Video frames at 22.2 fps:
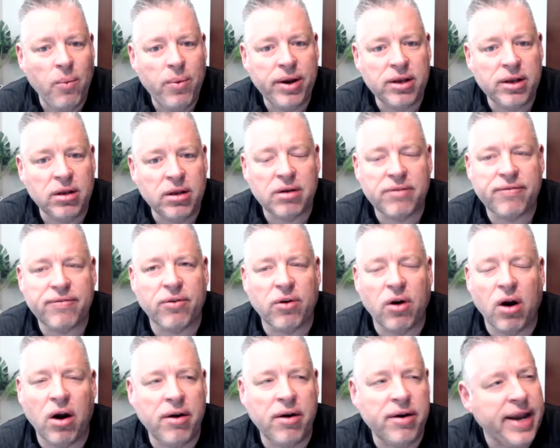look for
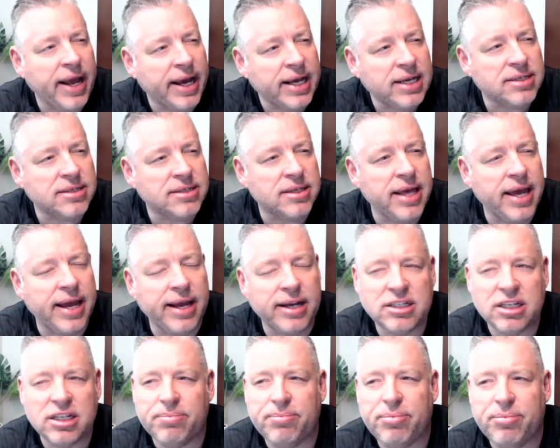our next thing
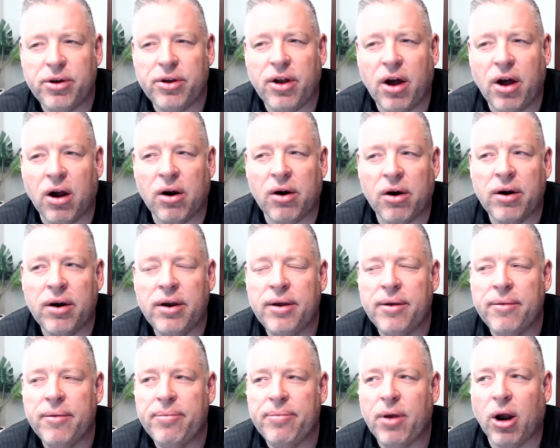to put our
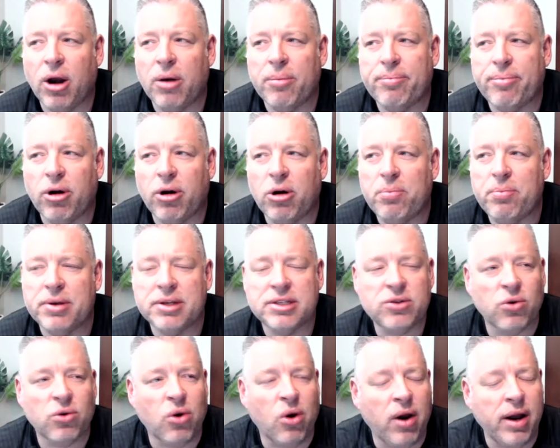purpose
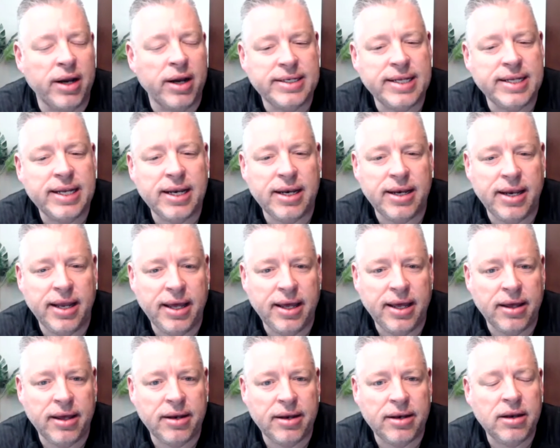or our identity
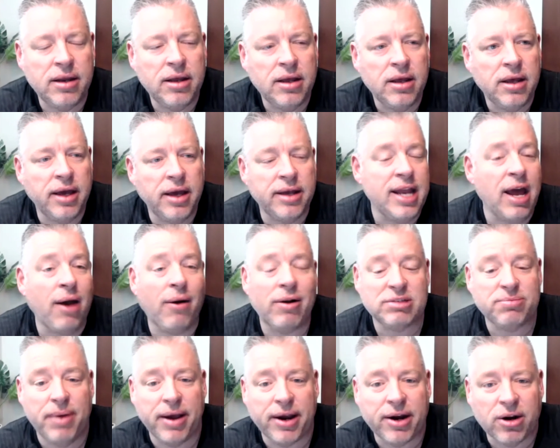in, and now it's
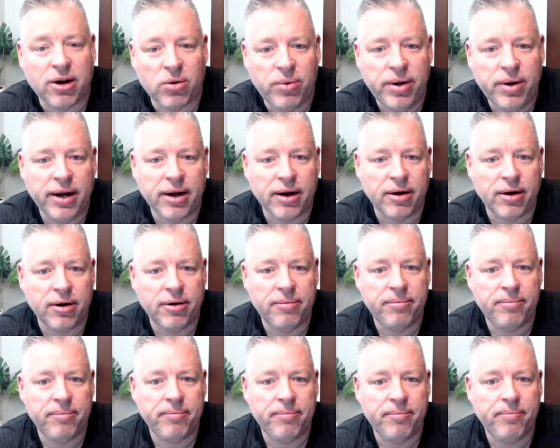my career.
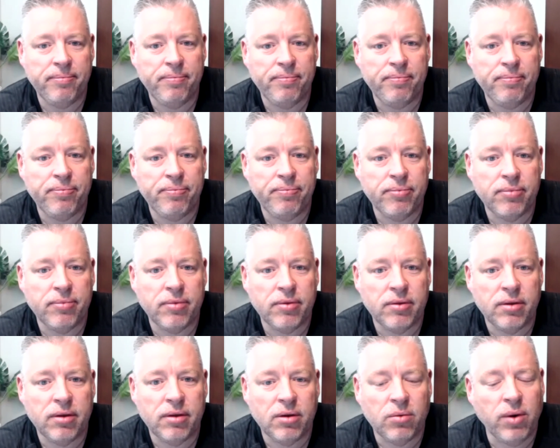
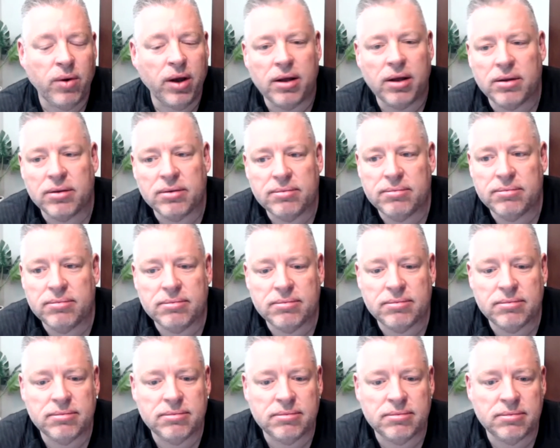Well,
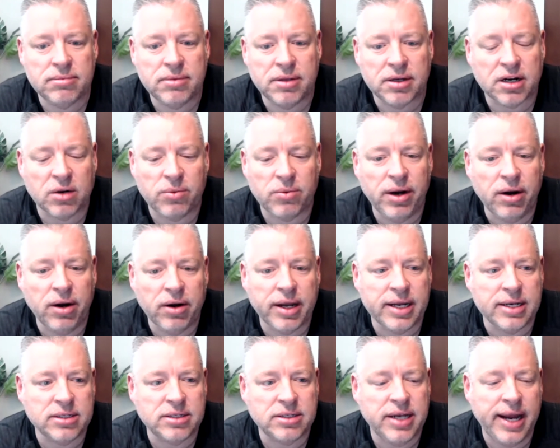the career
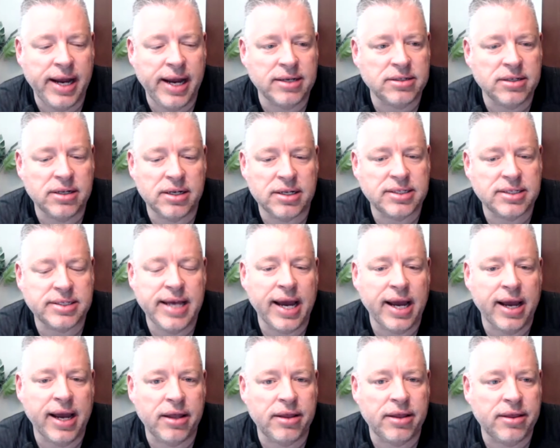can change in a
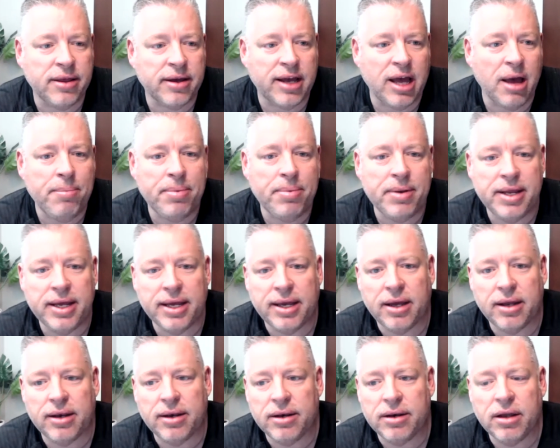second. The company
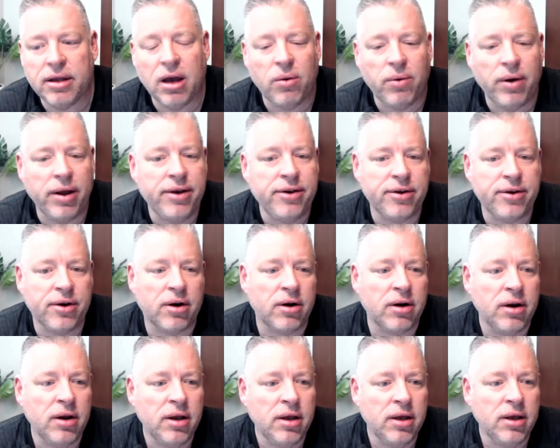can go under.
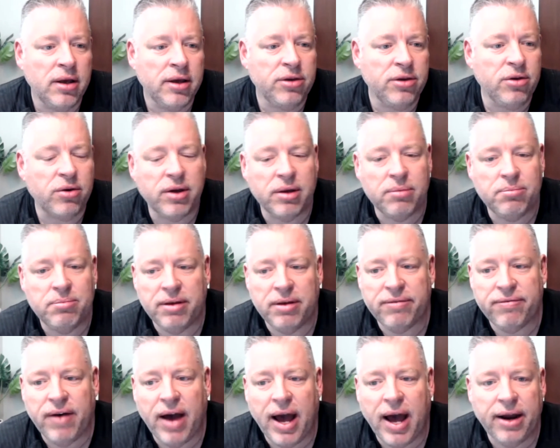You can be
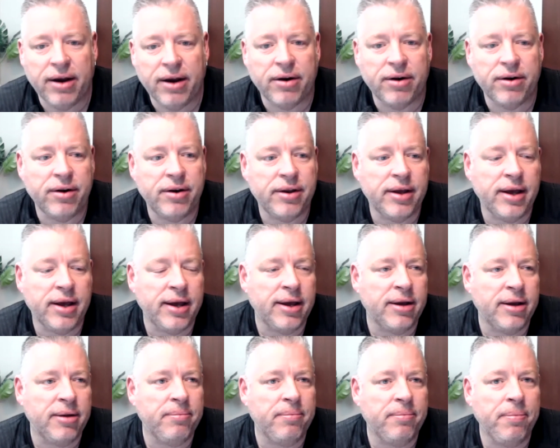fired.
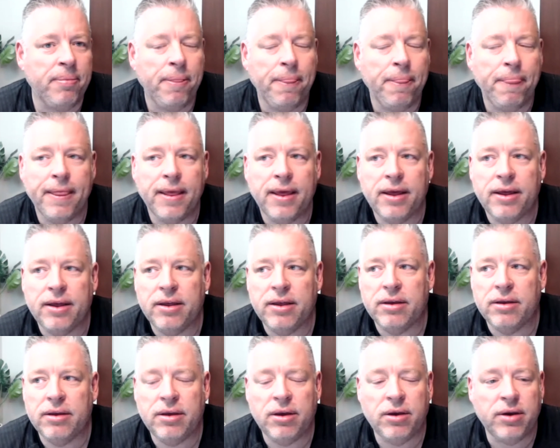
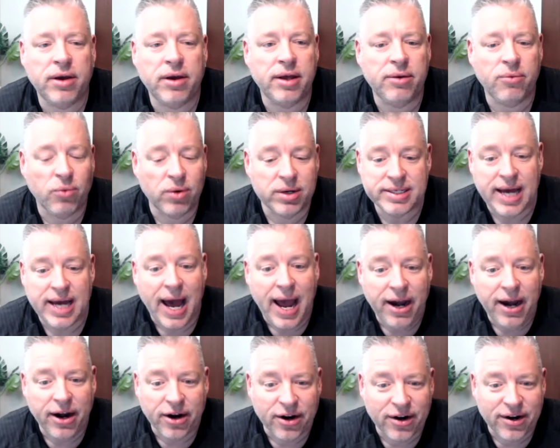You could
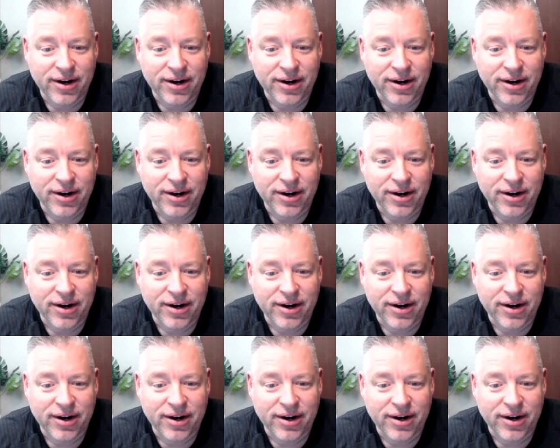retire.